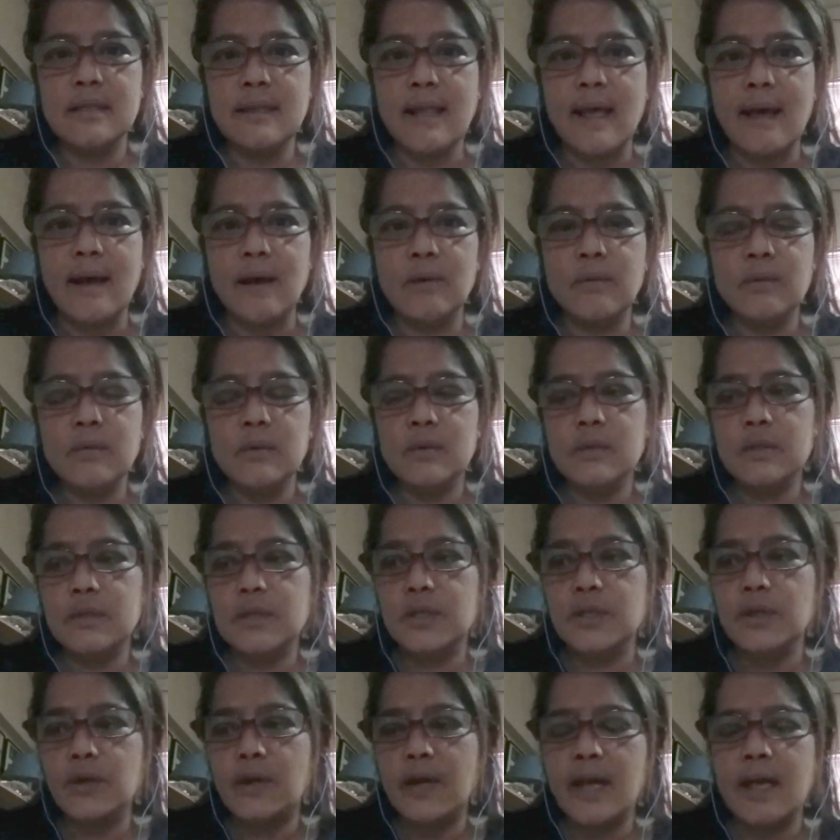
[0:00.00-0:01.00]
now
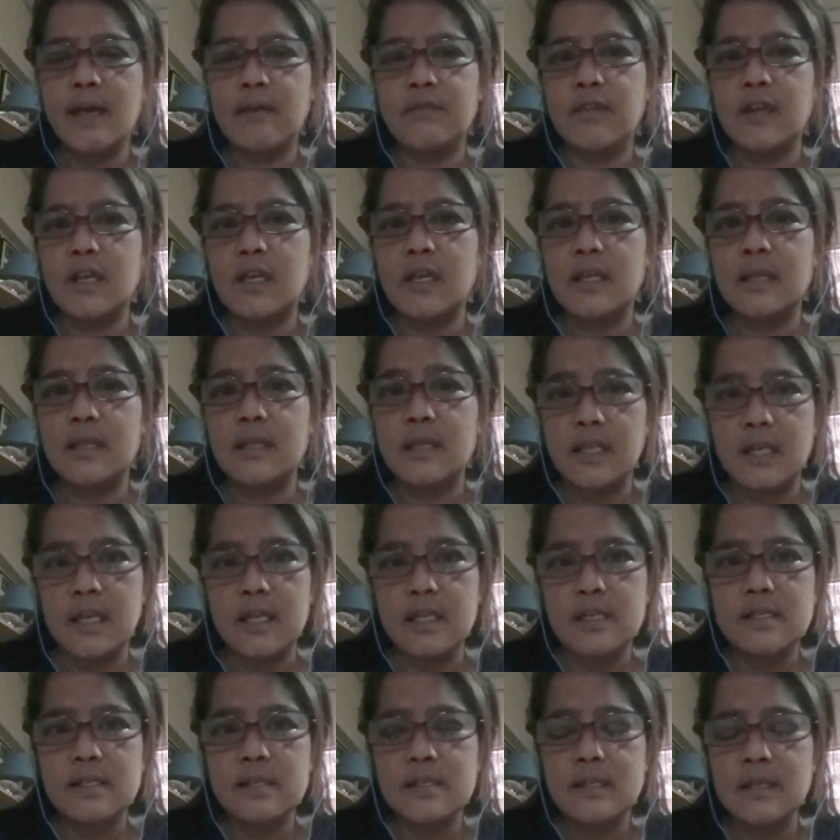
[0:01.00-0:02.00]
you're having
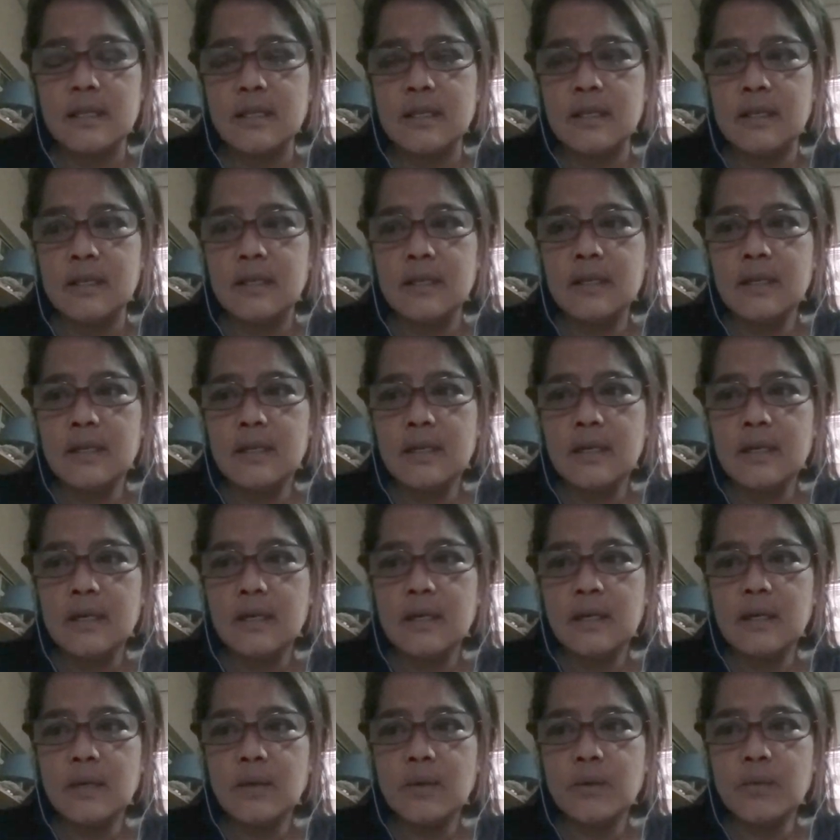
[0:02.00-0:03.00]
this,
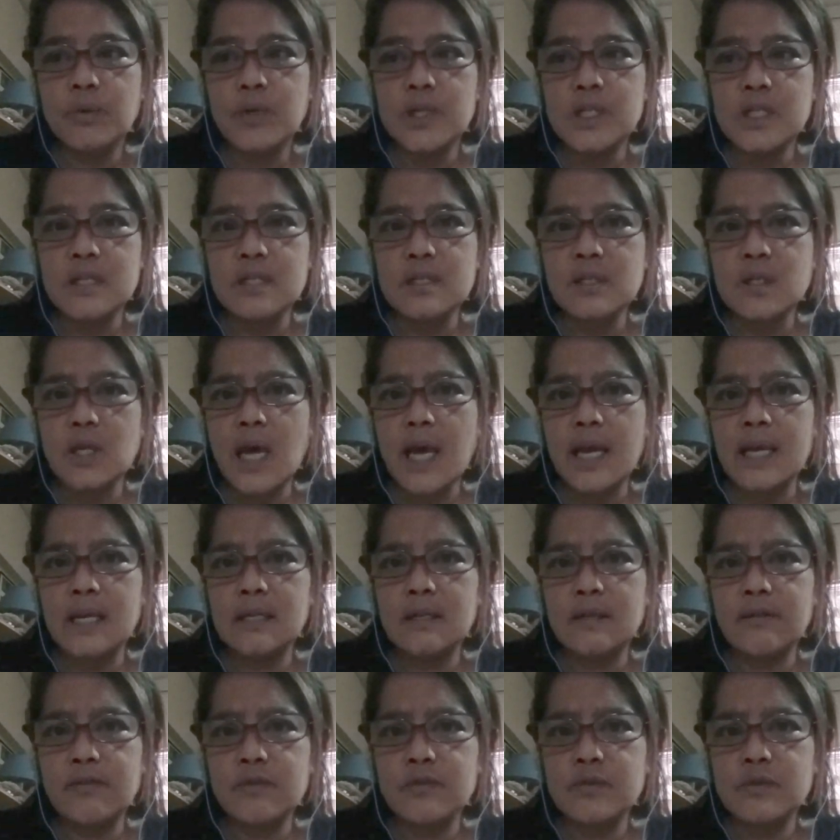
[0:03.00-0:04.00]
which is
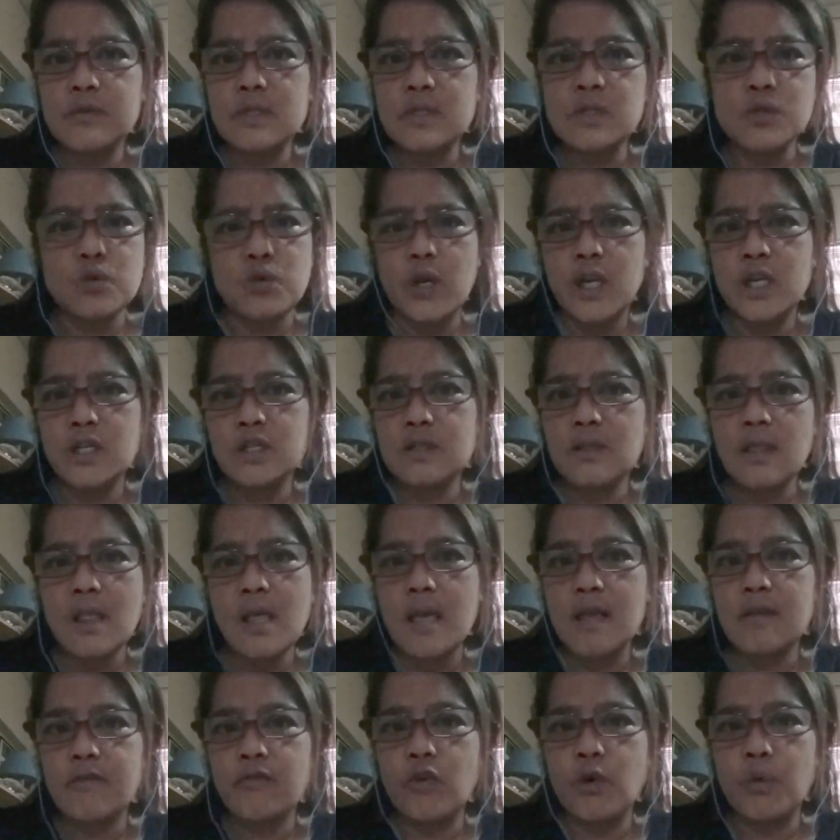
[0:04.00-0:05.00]
kind of a strange
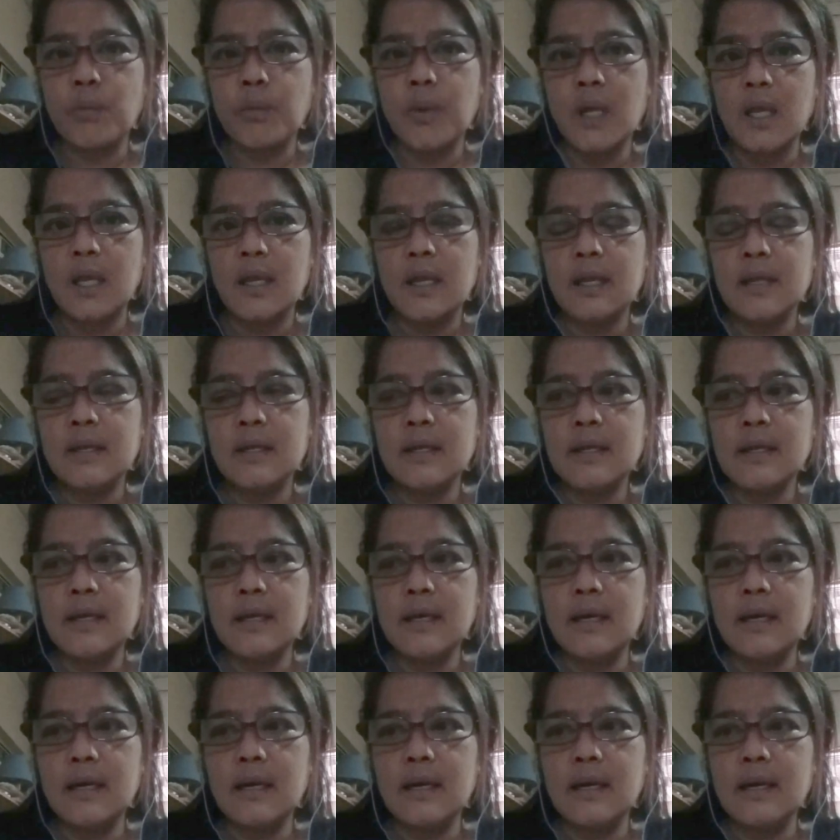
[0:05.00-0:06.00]
thing for me.
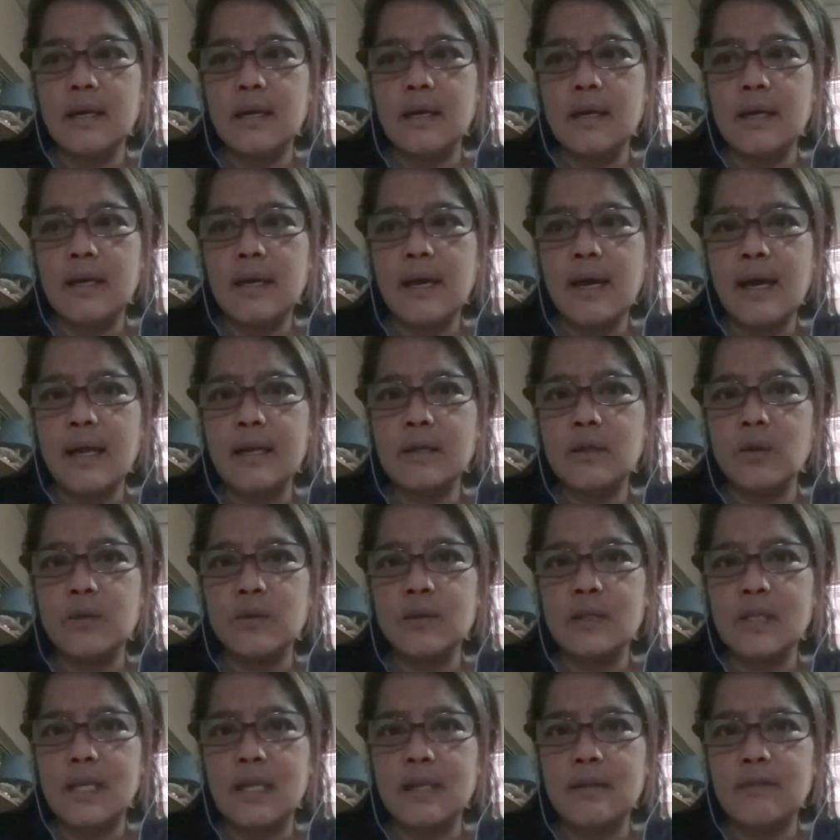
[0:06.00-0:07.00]
I
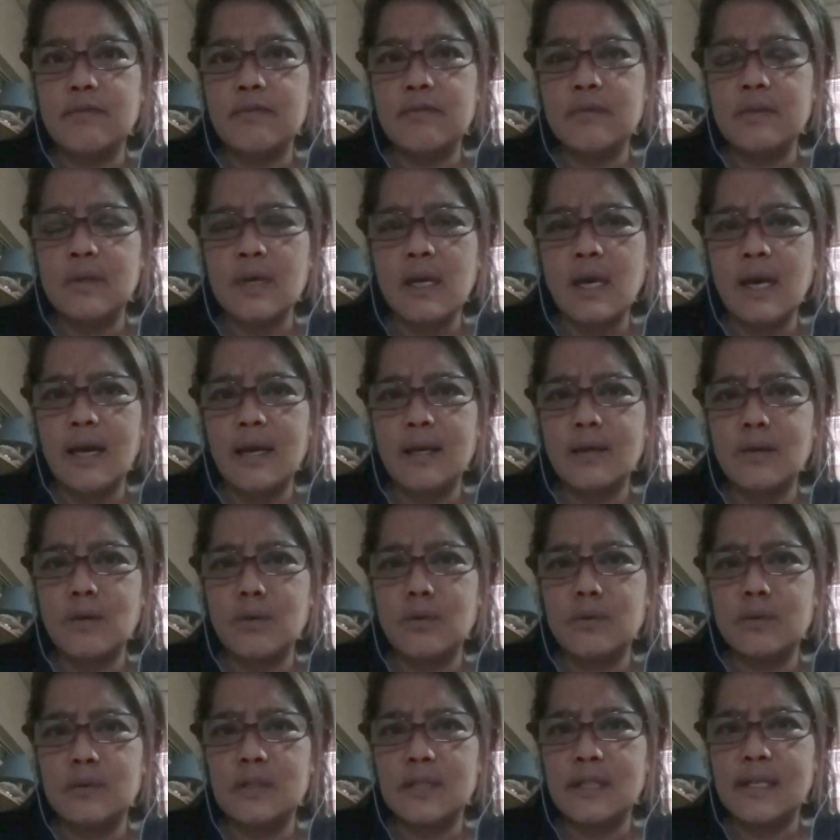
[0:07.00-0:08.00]
don't
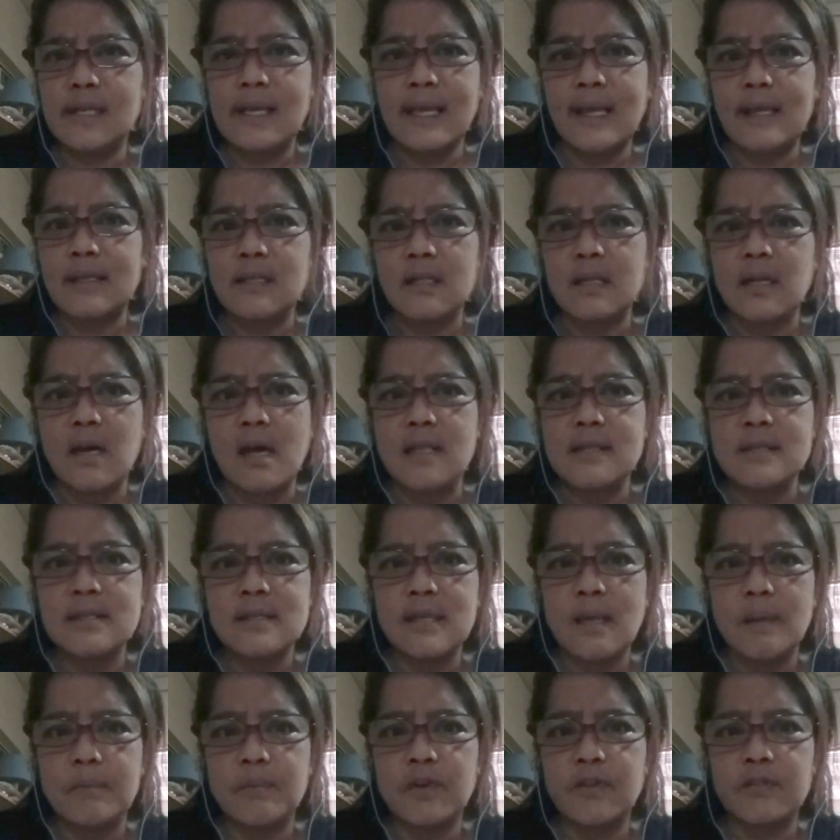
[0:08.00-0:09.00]
get the
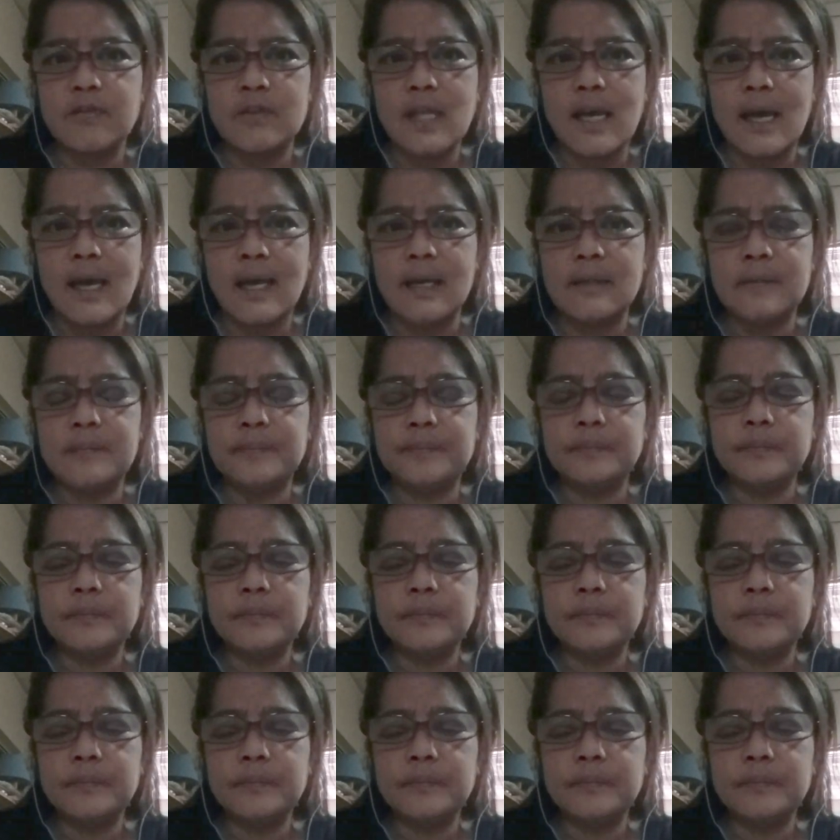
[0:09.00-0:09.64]
concept of that.